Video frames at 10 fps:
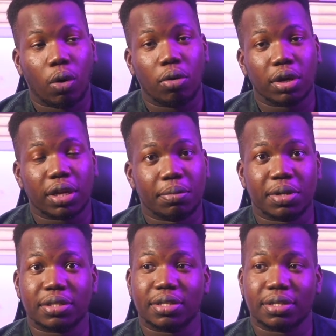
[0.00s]
okay, that
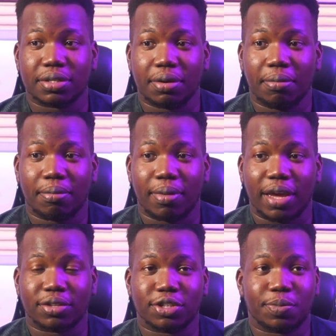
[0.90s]
makes it easier. I
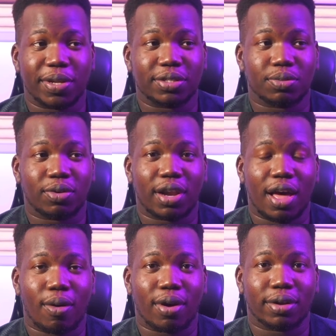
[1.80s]
just spent 1
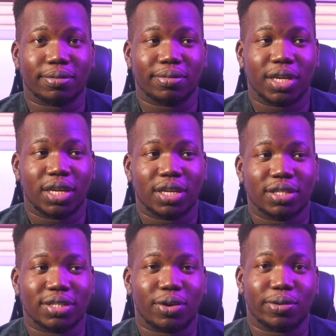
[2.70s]
hour
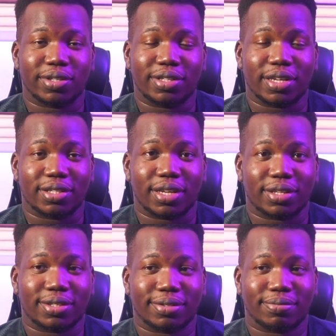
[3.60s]
saying all these things
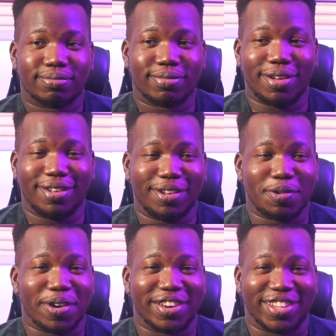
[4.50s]
that
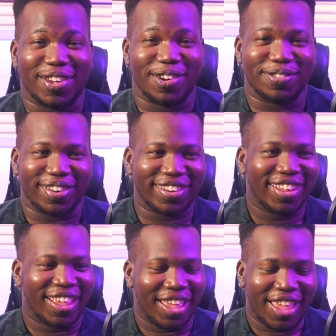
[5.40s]
were already covered.
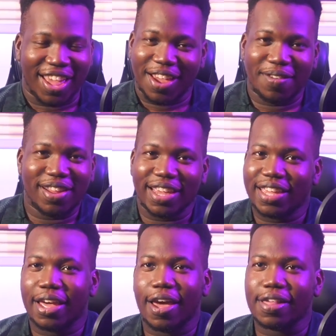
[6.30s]
I'm like,
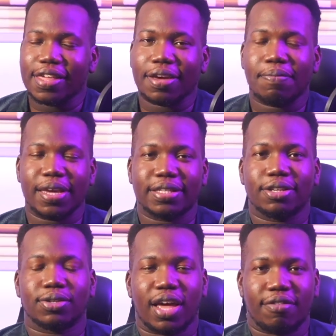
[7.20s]
I think it makes
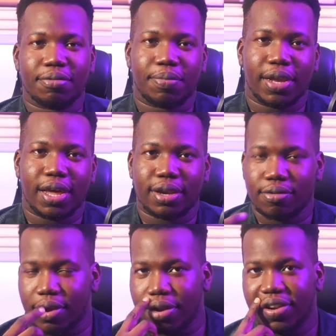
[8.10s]
sense to have a plan,
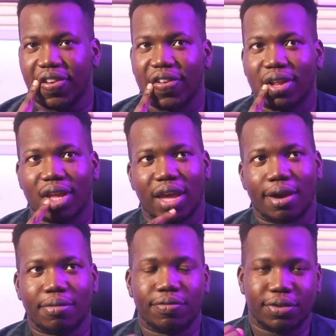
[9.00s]
right?
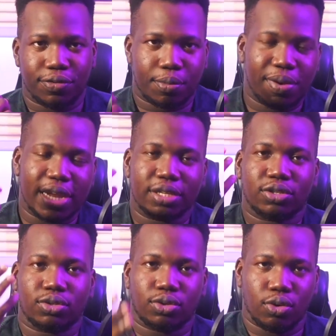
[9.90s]
Even if your plan is
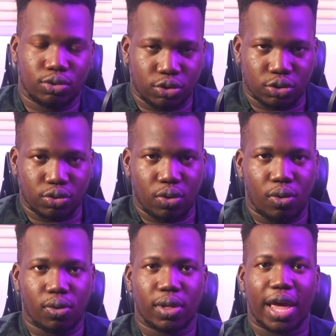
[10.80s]
to go to
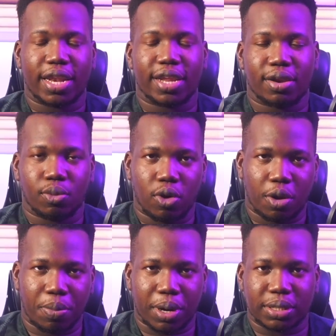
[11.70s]
school and then
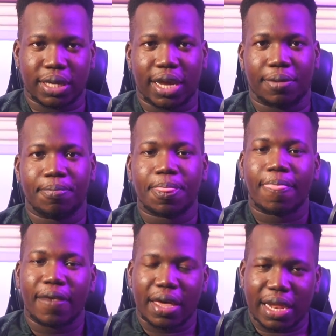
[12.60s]
work part time,
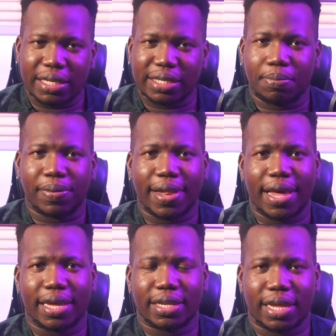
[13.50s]
at least
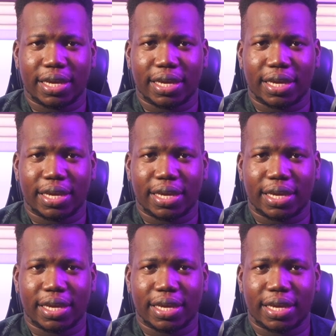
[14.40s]
apply,